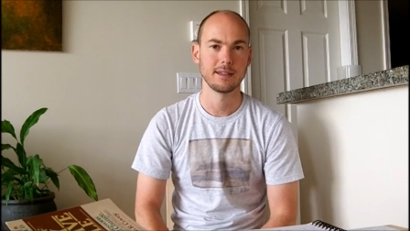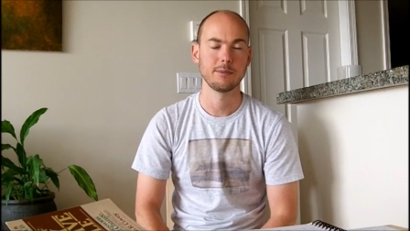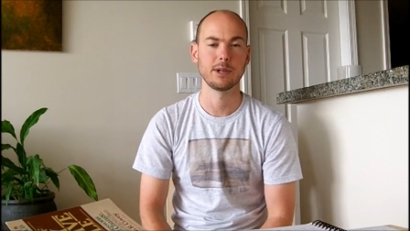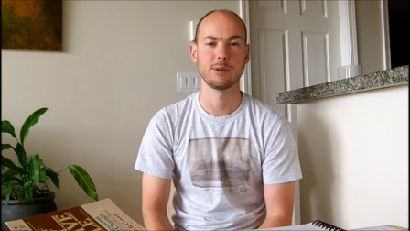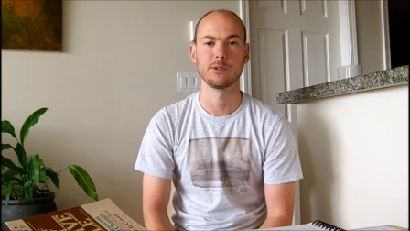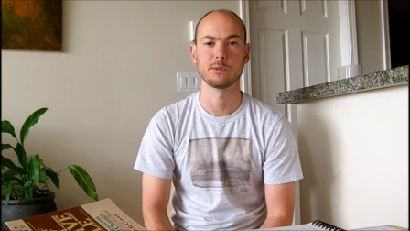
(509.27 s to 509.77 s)

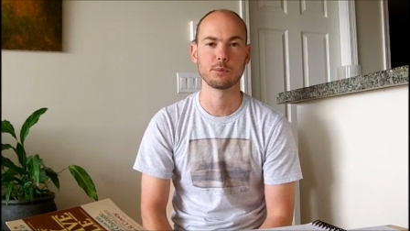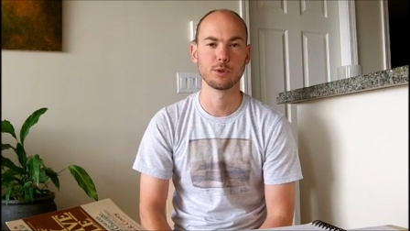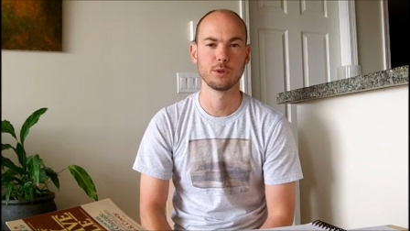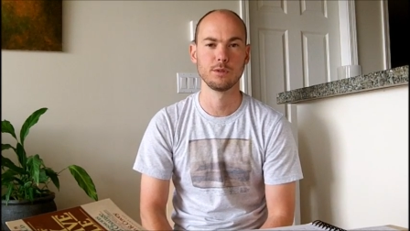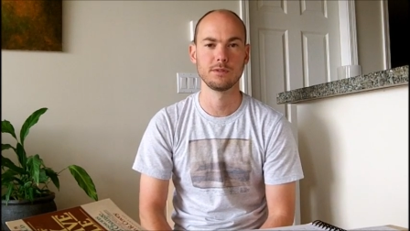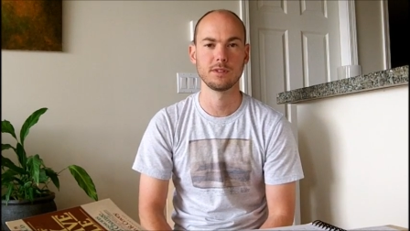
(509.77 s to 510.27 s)
When it was
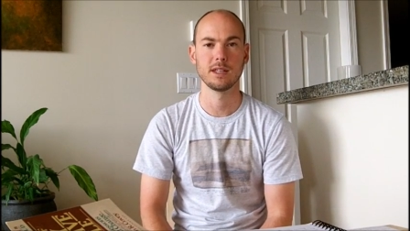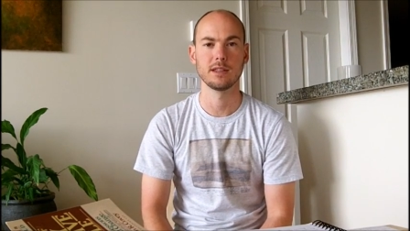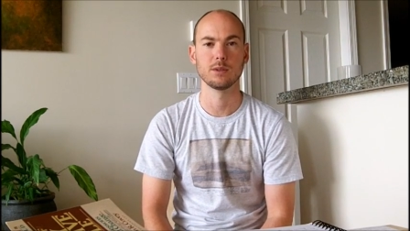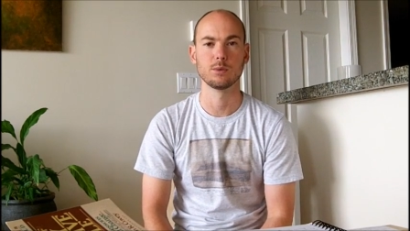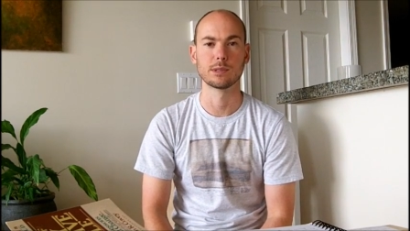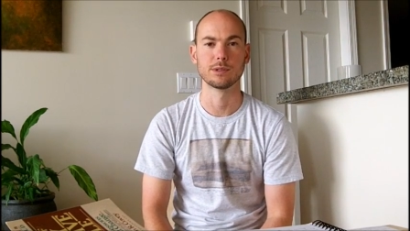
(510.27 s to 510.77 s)
proved
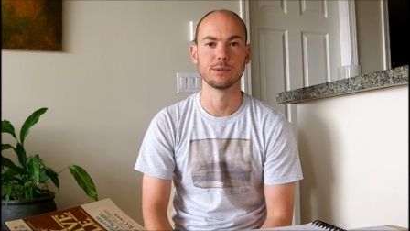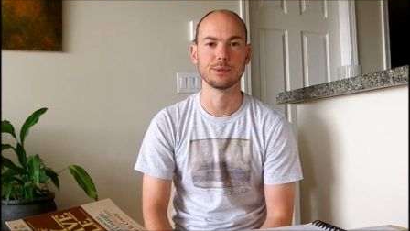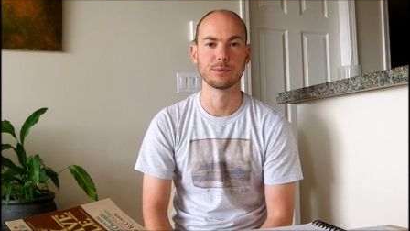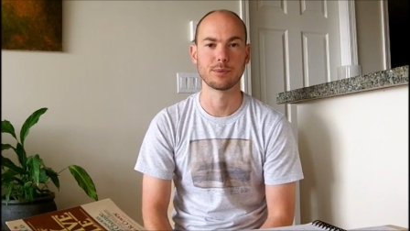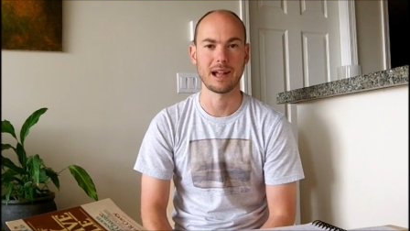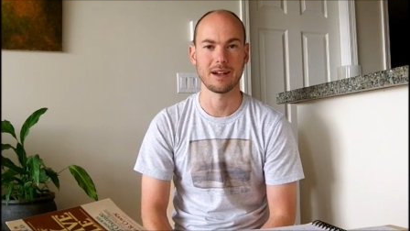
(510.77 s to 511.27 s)
that the world
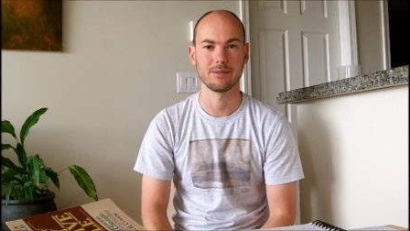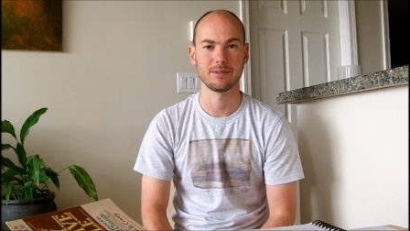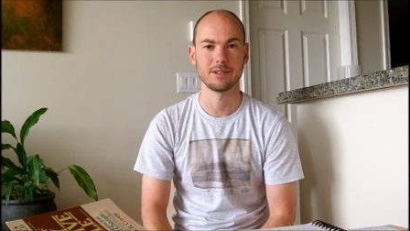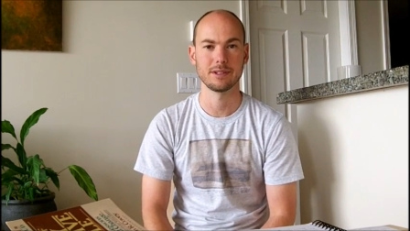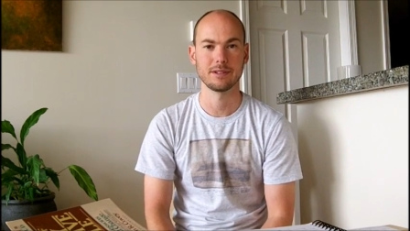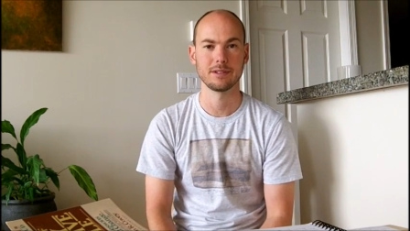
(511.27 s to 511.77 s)
was
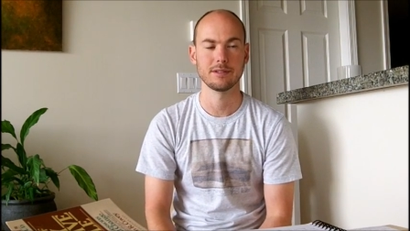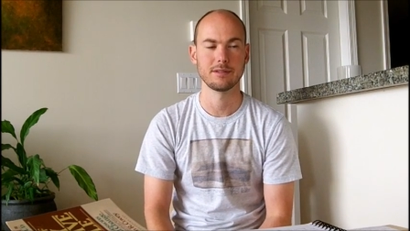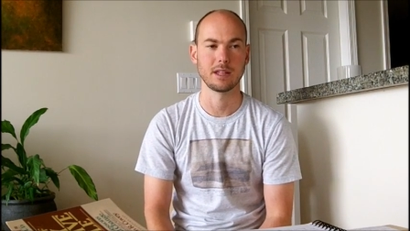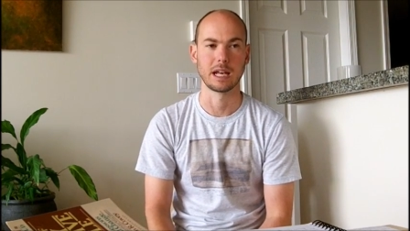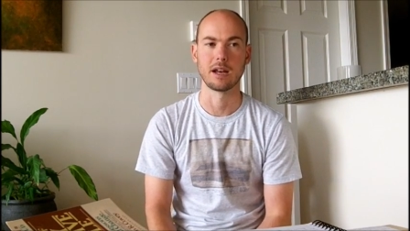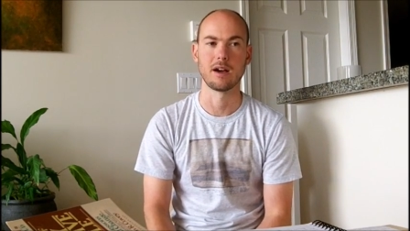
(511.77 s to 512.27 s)
round,
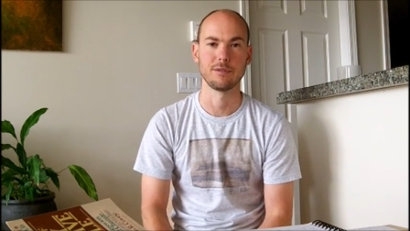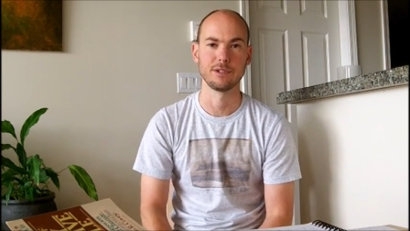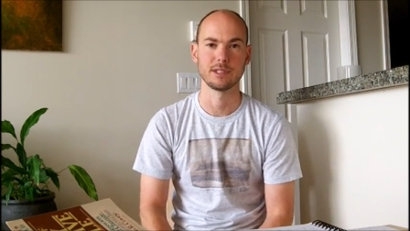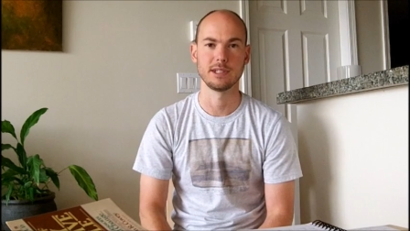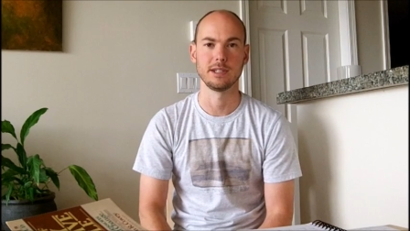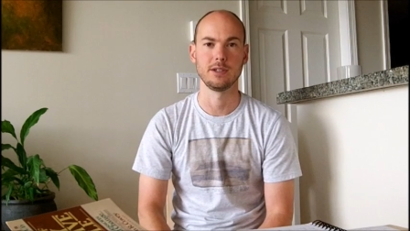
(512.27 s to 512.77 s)
then
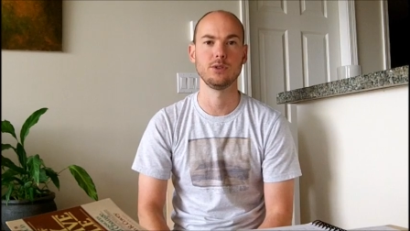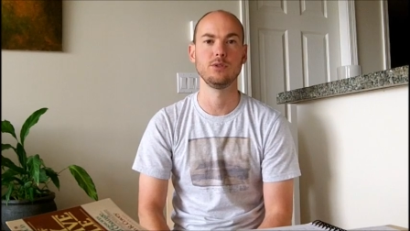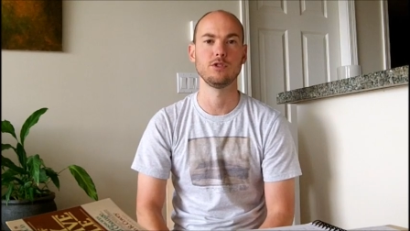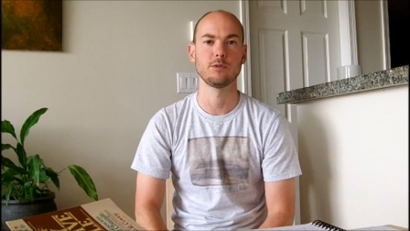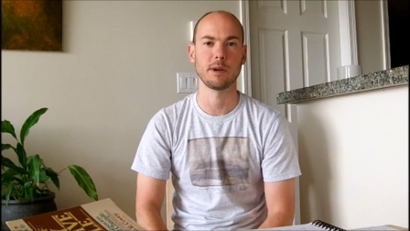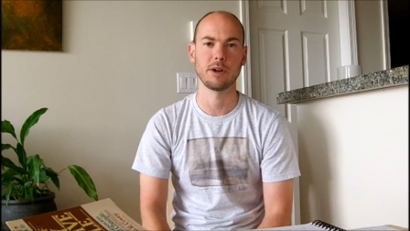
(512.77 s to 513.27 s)
obviously a
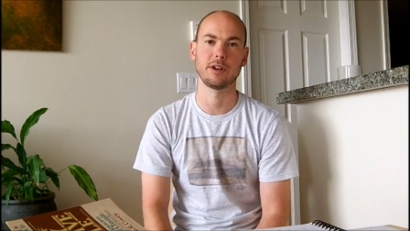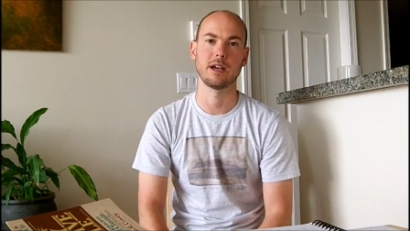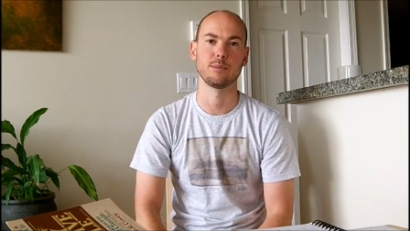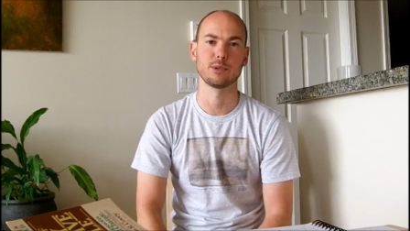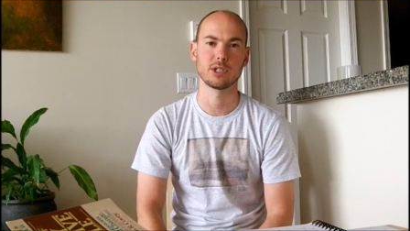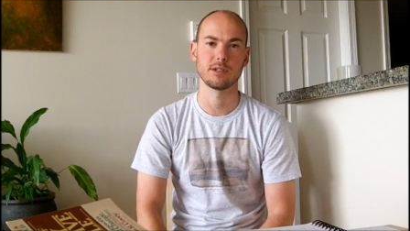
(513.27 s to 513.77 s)
huge
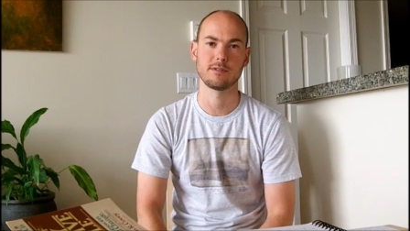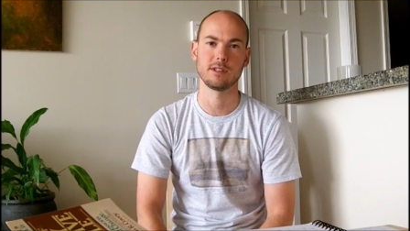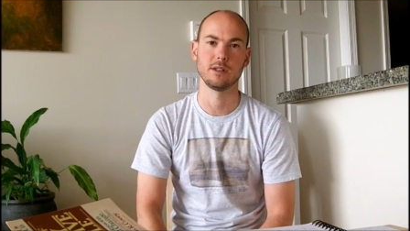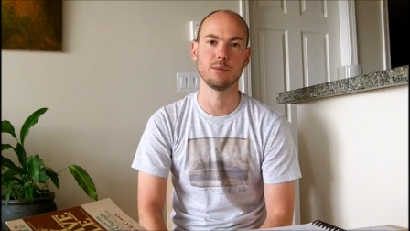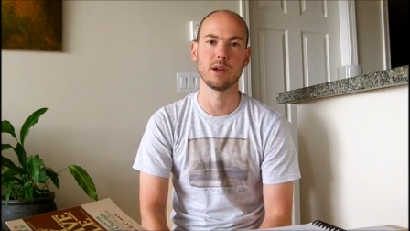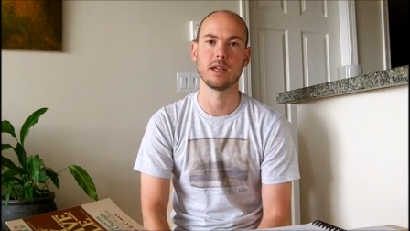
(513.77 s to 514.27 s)
paradigm shift
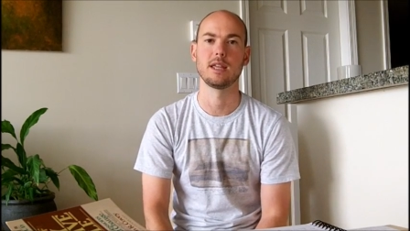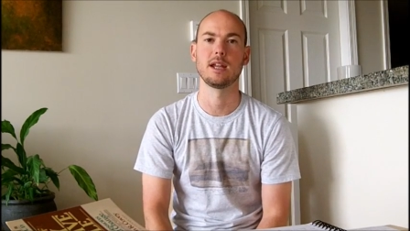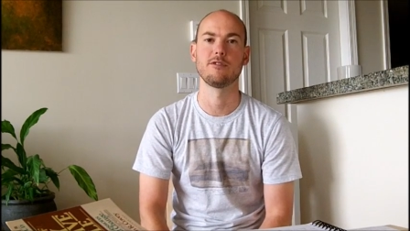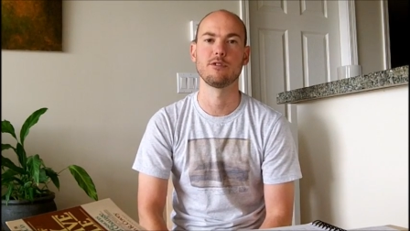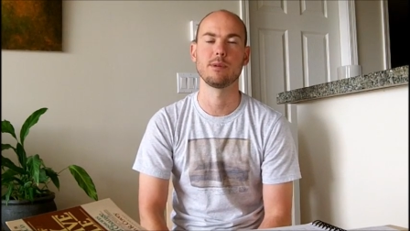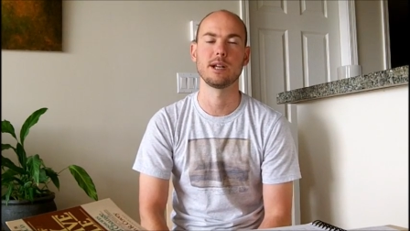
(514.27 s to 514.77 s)
in the way that
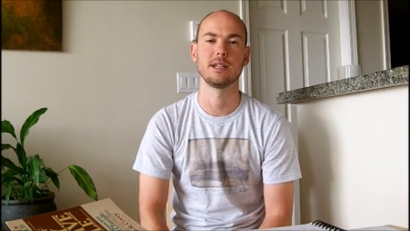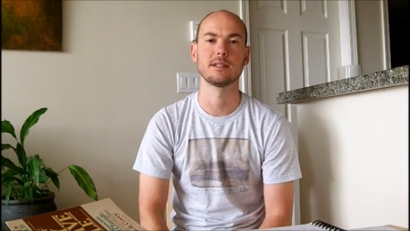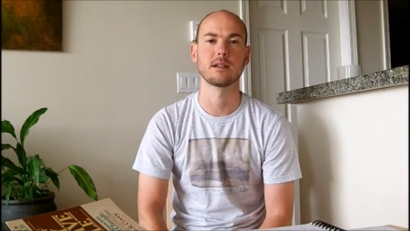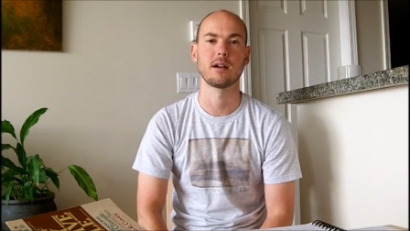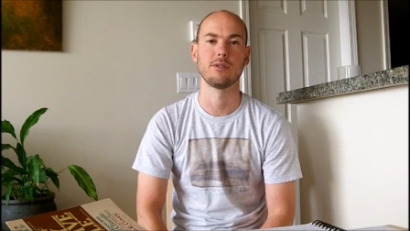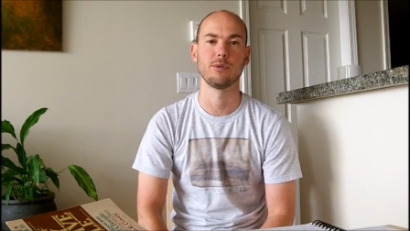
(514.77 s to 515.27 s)
everybody
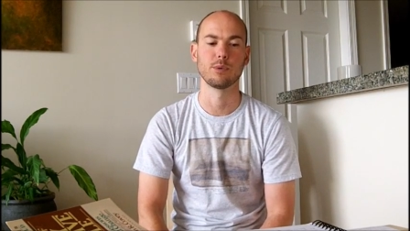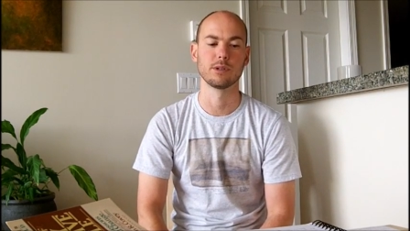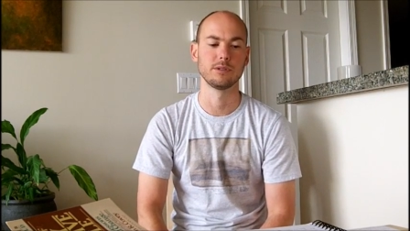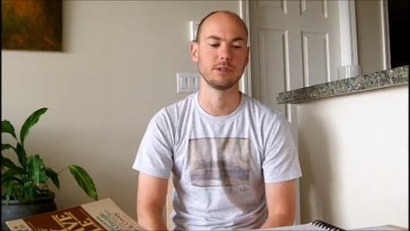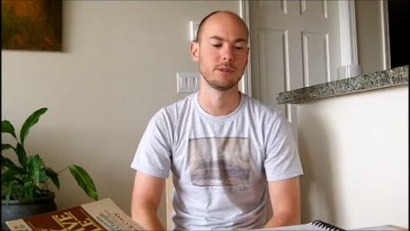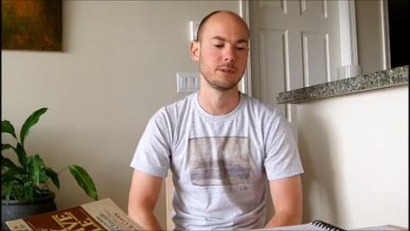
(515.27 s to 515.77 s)
saw the
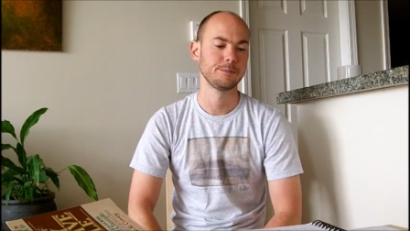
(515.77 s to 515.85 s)
world.